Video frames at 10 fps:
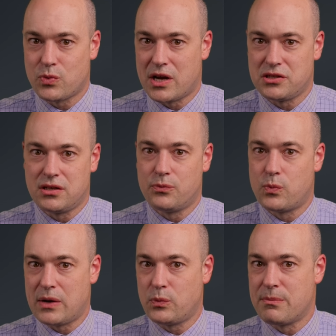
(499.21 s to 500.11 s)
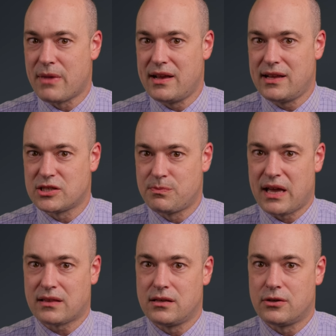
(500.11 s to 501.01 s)
question of when we might
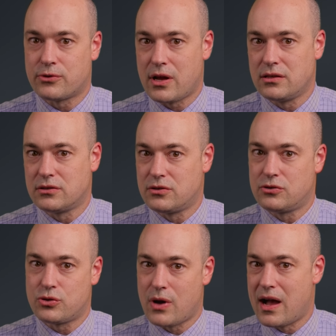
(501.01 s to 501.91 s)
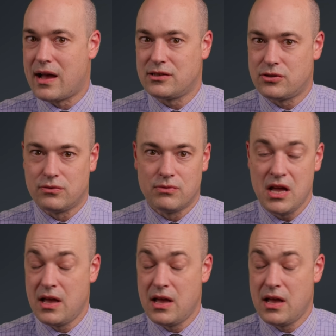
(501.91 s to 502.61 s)
expect the Ukrainians to try to,